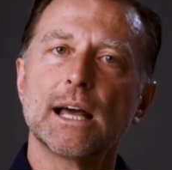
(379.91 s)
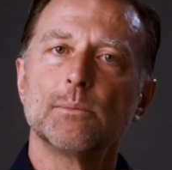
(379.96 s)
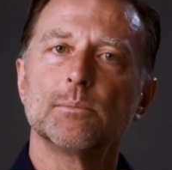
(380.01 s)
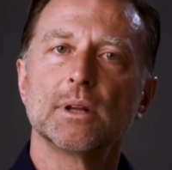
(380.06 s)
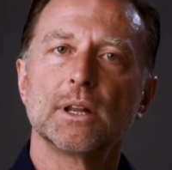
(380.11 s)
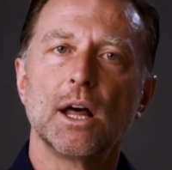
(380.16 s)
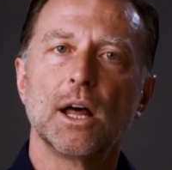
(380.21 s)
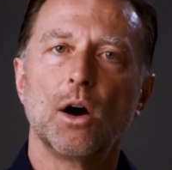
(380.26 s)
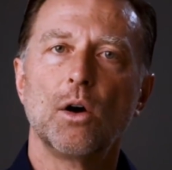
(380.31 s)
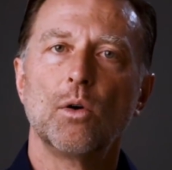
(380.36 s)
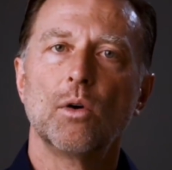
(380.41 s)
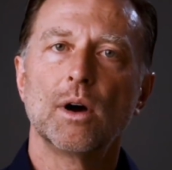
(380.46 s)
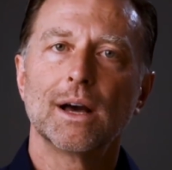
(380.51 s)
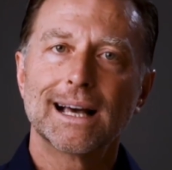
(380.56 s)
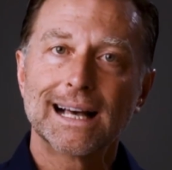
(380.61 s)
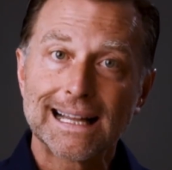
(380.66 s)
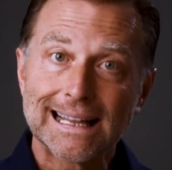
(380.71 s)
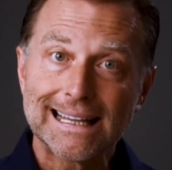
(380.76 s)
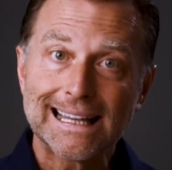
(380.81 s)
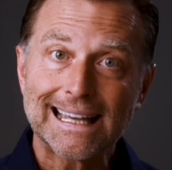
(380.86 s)
down below.
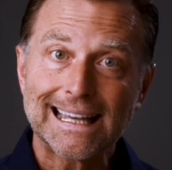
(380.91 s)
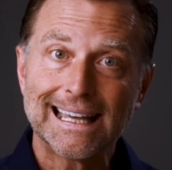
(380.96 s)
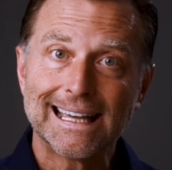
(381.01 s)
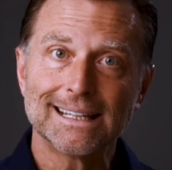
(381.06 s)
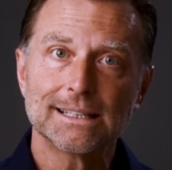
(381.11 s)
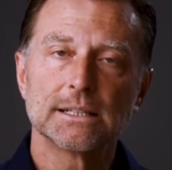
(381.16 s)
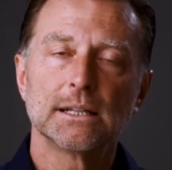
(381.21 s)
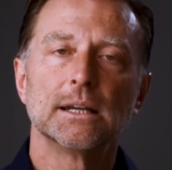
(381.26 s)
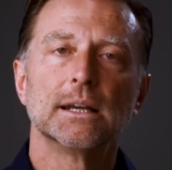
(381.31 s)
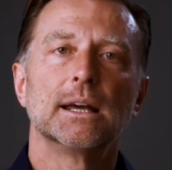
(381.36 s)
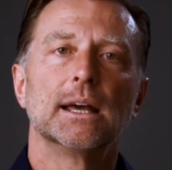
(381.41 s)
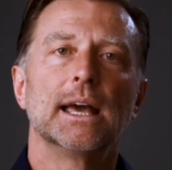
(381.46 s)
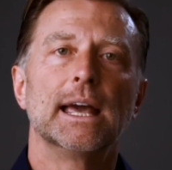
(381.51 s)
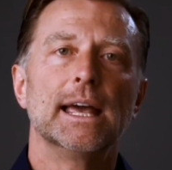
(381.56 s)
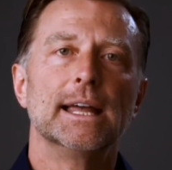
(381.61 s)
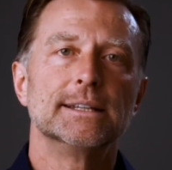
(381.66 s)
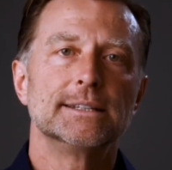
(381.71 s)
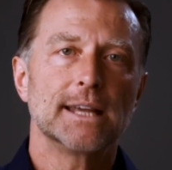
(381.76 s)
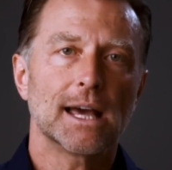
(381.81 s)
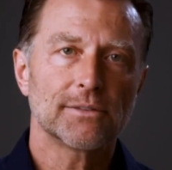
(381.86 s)
Click it
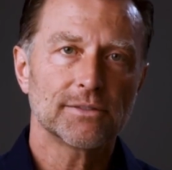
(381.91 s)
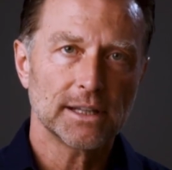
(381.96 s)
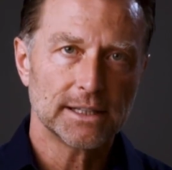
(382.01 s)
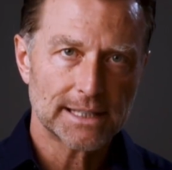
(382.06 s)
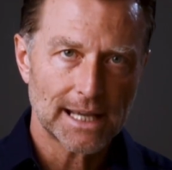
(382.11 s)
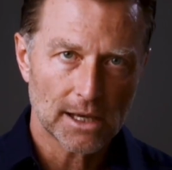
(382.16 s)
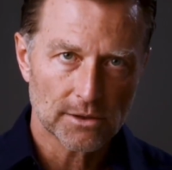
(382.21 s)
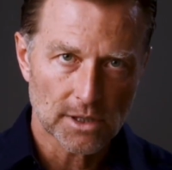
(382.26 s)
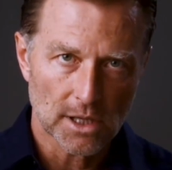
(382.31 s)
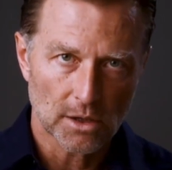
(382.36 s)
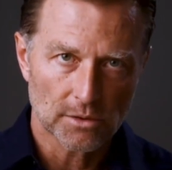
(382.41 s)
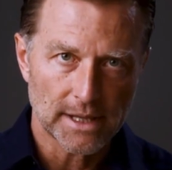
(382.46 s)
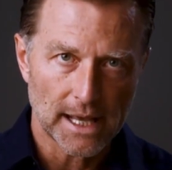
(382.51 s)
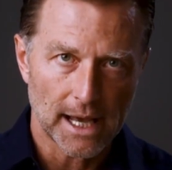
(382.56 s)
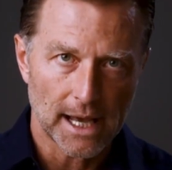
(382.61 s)
and definitely download